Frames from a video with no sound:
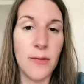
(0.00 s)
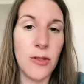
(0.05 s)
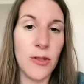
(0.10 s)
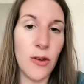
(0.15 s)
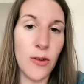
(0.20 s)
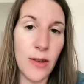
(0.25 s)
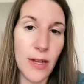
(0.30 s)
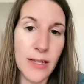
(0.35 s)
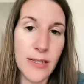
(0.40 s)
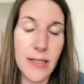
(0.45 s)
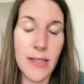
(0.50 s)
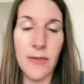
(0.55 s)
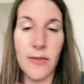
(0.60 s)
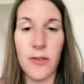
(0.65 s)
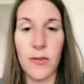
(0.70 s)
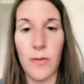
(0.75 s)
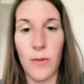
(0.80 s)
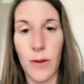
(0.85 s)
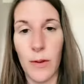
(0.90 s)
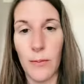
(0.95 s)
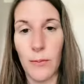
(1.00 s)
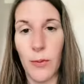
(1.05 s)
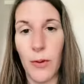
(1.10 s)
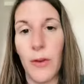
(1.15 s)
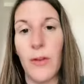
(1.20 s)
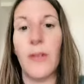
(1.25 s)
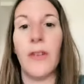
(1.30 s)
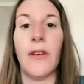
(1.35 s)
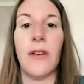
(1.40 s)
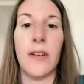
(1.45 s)
So that's the difference between
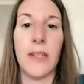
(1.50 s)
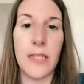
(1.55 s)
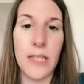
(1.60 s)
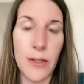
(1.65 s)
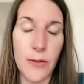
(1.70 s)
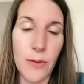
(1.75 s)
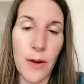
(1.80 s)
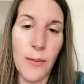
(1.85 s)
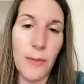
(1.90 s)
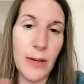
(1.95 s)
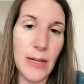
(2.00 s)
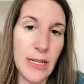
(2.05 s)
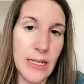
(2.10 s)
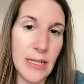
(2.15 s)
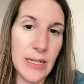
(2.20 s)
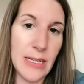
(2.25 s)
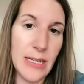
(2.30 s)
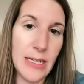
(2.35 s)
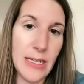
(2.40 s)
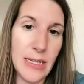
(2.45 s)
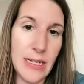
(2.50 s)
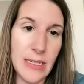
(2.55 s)
protocols and a remedy.